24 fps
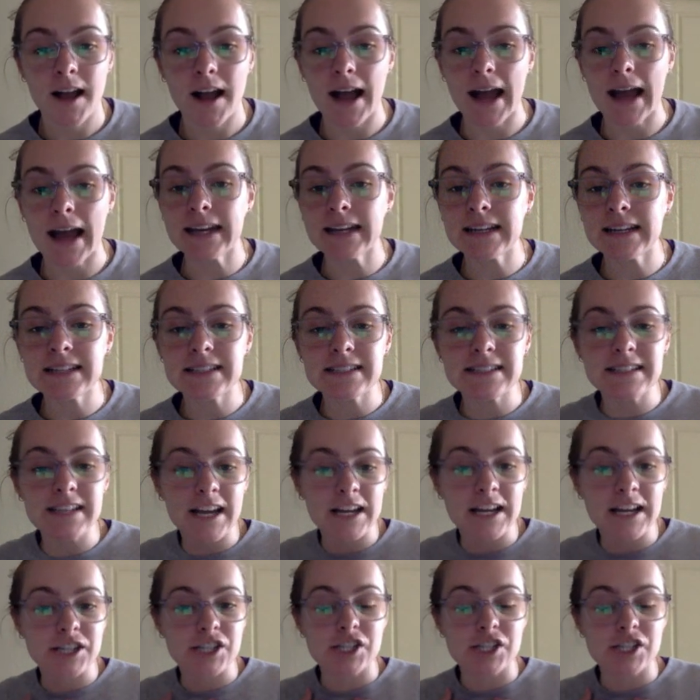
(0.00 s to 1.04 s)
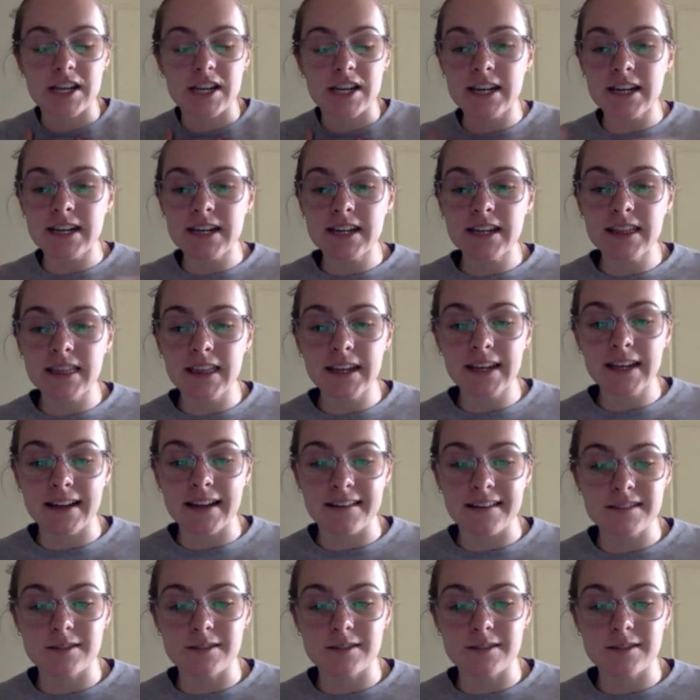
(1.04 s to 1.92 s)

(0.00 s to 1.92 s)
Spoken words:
I didn't touch anything else.